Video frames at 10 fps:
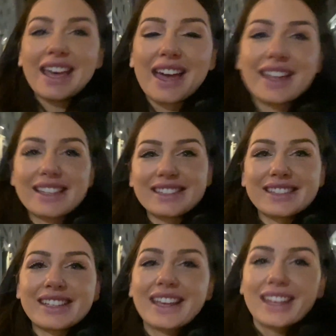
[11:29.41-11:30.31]
And
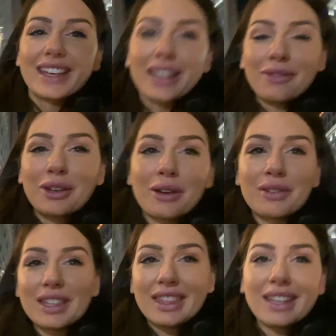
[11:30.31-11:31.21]
if you're
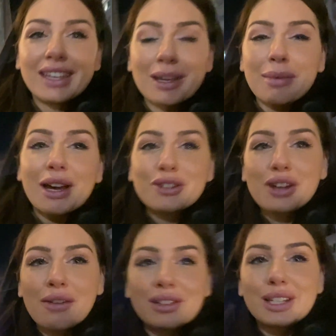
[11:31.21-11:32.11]
ever thinking about
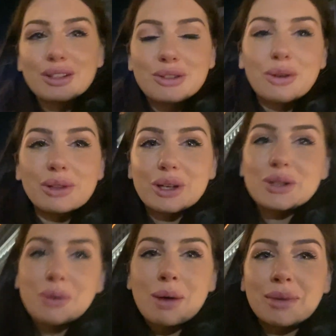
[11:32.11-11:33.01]
traveling solo
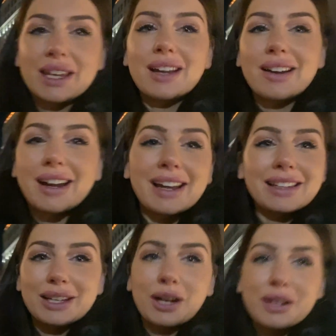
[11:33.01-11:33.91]
to Armenia, I highly
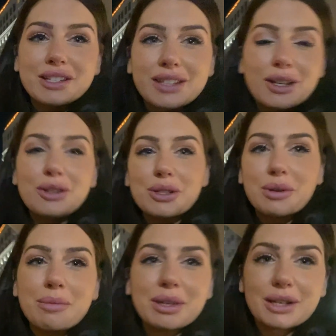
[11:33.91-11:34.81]
encourage that you do
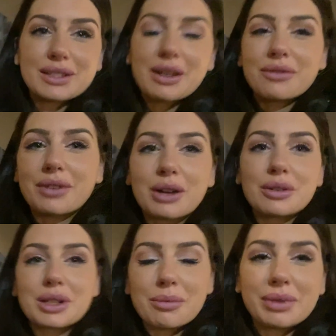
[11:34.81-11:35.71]
it because I felt
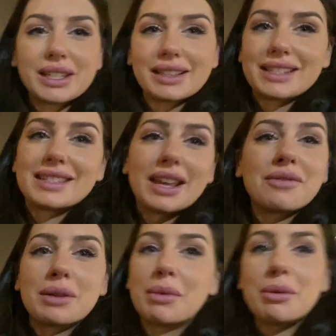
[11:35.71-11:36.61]
completely safe
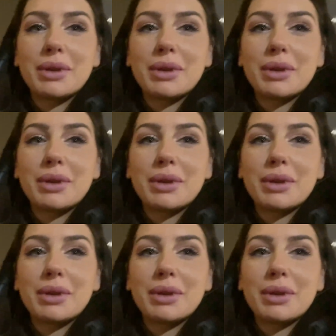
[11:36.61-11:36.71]
the moment